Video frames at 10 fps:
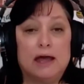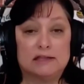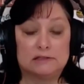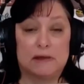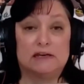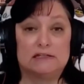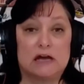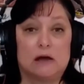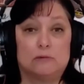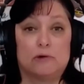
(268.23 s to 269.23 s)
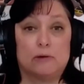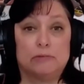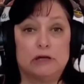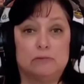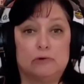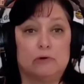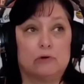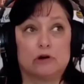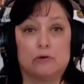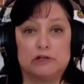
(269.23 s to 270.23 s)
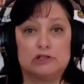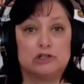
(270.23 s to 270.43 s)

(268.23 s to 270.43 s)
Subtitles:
and spending time around people or going